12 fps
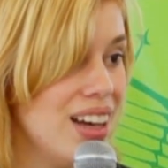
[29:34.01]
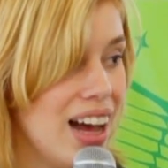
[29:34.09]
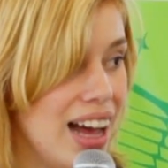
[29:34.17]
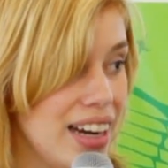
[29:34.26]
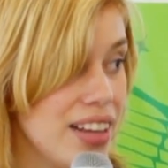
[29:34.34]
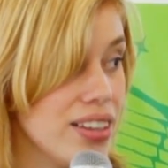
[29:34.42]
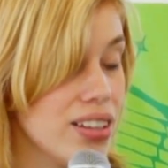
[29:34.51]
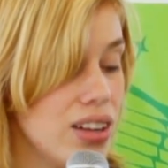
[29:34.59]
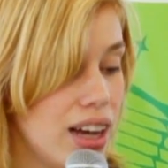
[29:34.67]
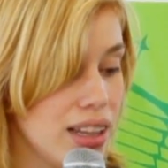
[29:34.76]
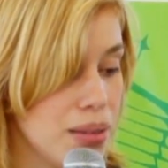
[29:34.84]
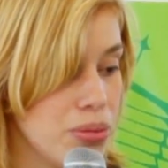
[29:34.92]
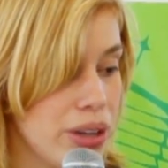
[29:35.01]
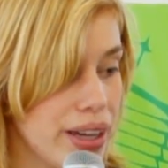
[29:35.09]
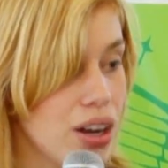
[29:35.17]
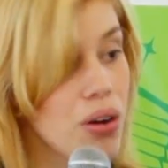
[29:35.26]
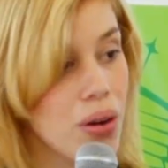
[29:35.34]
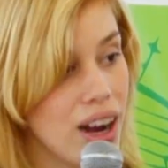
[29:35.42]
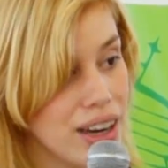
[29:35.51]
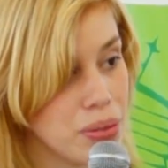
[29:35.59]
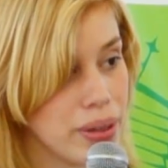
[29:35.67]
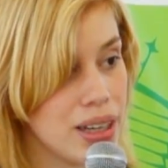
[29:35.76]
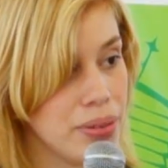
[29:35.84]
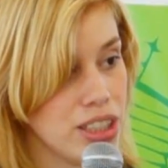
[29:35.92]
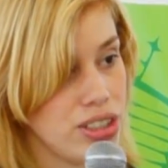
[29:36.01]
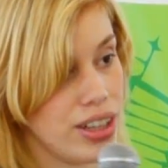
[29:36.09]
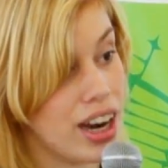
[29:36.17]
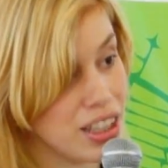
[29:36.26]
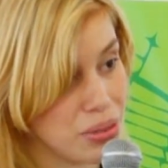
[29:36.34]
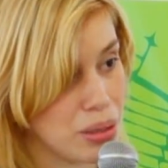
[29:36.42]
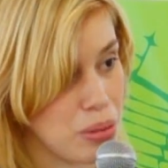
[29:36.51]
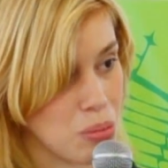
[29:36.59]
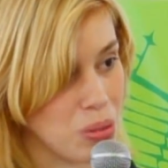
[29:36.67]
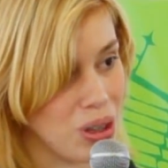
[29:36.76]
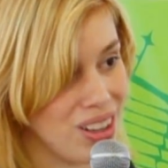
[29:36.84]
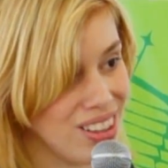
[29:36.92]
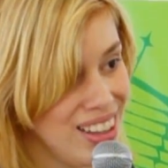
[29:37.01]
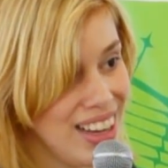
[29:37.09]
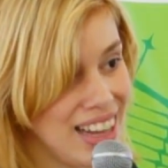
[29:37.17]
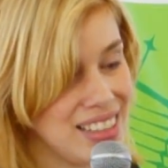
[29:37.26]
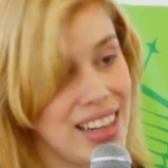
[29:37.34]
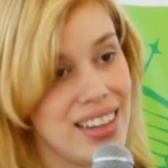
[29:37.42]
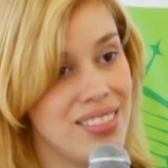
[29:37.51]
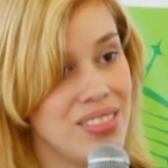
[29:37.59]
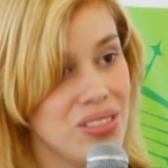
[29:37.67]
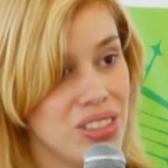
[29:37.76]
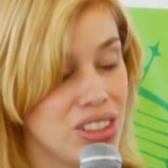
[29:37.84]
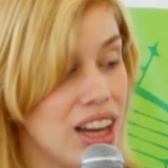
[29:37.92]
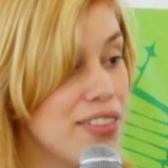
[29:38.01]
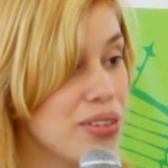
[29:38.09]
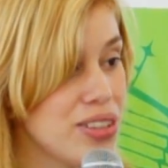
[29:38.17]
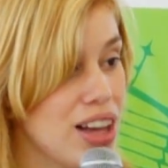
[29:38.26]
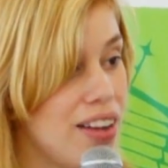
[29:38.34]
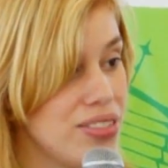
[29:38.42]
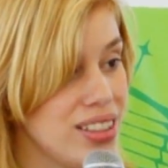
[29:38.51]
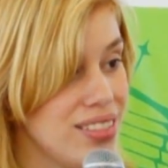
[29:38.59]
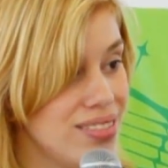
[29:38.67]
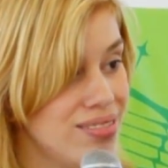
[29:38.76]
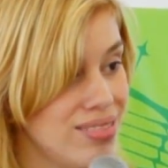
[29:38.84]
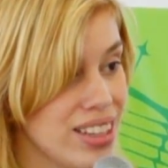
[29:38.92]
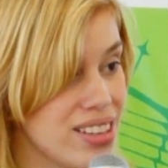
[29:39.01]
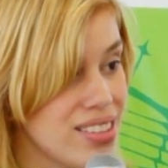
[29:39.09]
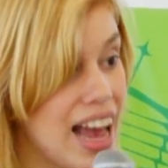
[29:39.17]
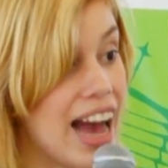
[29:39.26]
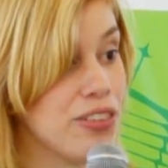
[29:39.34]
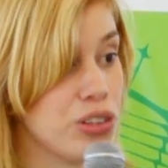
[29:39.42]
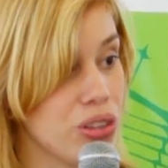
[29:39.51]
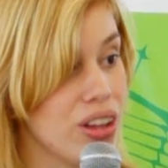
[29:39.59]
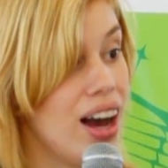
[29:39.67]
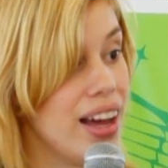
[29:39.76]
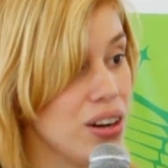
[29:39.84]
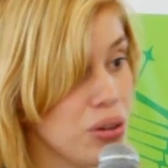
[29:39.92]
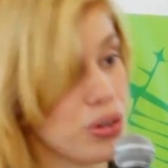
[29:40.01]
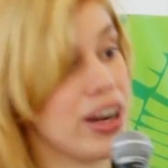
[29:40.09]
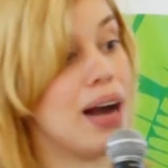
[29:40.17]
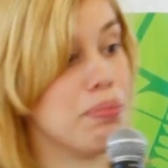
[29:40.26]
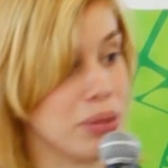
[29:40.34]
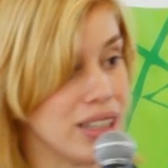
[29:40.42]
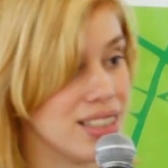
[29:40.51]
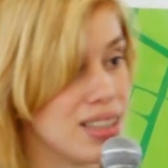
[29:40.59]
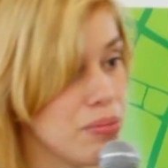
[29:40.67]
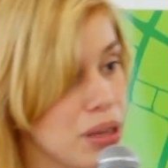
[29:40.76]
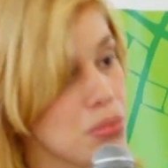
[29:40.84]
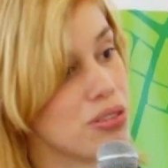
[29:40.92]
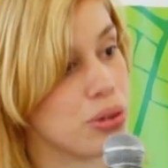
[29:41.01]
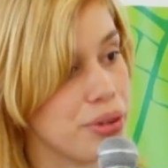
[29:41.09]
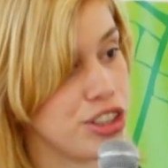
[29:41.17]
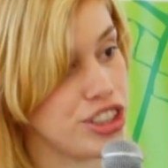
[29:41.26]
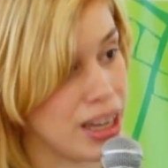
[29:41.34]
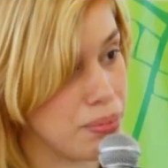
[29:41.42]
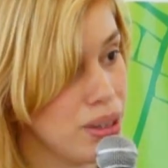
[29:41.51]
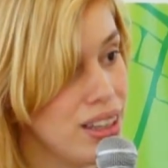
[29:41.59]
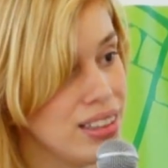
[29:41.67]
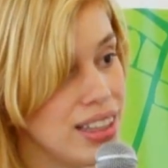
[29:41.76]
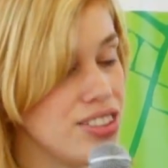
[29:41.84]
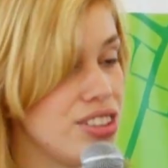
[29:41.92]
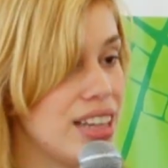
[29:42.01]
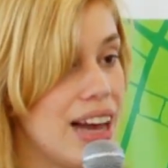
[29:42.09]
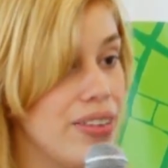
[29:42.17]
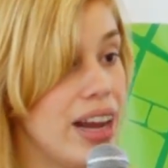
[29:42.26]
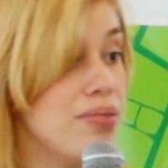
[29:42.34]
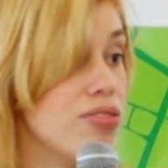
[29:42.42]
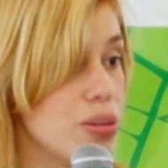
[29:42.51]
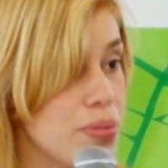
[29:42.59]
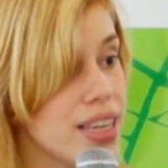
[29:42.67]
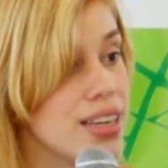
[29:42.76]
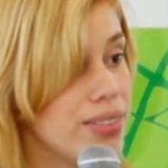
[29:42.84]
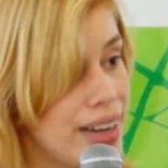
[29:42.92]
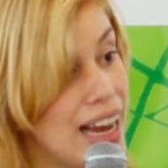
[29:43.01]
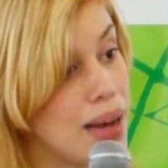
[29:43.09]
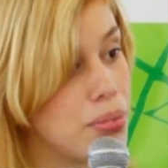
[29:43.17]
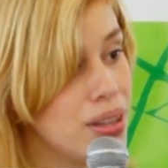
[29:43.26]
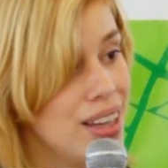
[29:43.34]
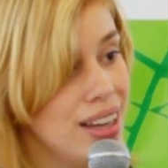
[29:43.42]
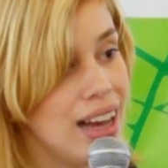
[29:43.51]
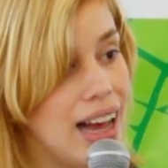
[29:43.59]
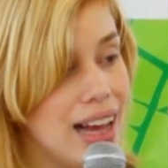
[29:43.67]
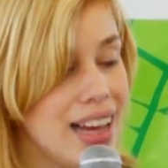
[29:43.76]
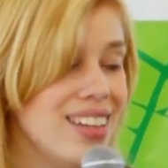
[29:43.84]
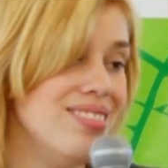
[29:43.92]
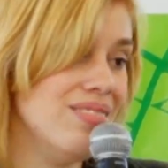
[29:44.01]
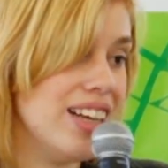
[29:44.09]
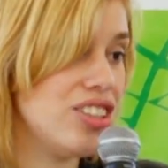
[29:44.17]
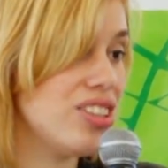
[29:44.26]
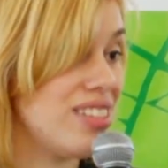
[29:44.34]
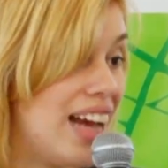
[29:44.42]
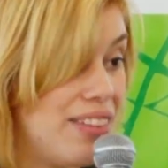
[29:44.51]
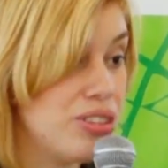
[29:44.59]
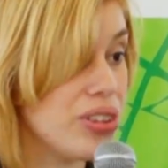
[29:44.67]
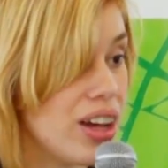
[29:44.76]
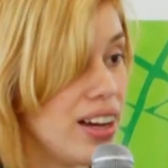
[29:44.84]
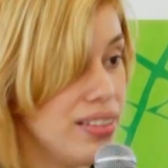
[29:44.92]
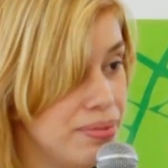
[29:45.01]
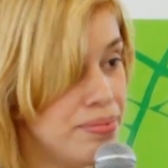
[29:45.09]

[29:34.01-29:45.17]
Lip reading: And I think a lot of them are like, oh, hardware, we just need hardware people. And then the software is often this afterthought, oh, crap, we need something before we ship. Let's just have an MVP of an app. And it's just an afterthought.